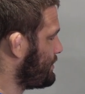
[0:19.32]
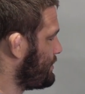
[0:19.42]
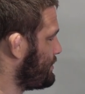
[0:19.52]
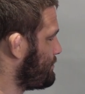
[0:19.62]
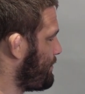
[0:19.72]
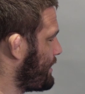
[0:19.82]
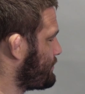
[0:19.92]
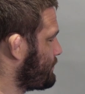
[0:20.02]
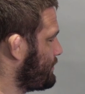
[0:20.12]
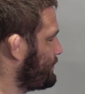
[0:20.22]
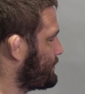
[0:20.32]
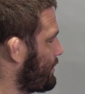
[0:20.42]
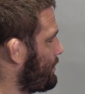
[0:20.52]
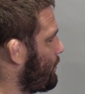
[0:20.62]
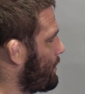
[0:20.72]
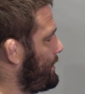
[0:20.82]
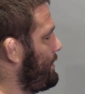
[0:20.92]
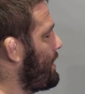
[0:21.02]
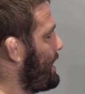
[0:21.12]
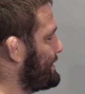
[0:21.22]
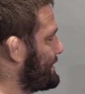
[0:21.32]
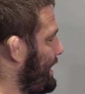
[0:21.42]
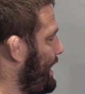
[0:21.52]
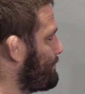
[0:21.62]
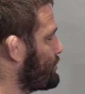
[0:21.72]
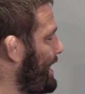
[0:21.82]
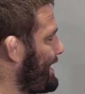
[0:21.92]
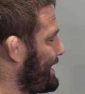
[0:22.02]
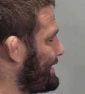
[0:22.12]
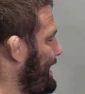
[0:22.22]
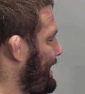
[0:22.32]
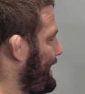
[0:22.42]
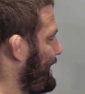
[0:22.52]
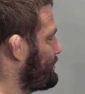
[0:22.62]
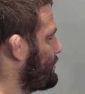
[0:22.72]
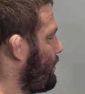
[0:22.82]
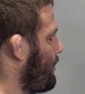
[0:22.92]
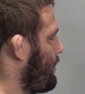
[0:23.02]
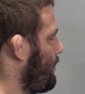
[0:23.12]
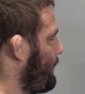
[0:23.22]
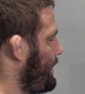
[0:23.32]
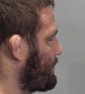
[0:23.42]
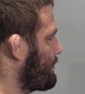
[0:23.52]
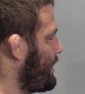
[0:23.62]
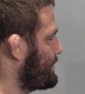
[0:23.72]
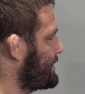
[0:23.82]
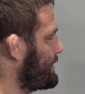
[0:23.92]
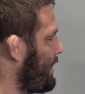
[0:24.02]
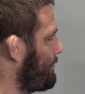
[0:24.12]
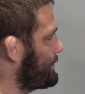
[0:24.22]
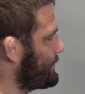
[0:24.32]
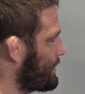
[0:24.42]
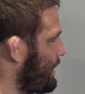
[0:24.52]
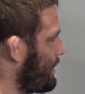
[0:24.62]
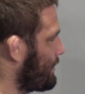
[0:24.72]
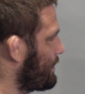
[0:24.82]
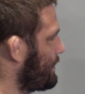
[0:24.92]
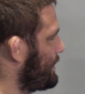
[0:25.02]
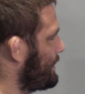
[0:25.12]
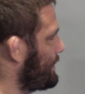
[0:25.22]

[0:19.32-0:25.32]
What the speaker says: Japan's really starting to work here on top, trying to get that hand to go all the way across to the opposite collar.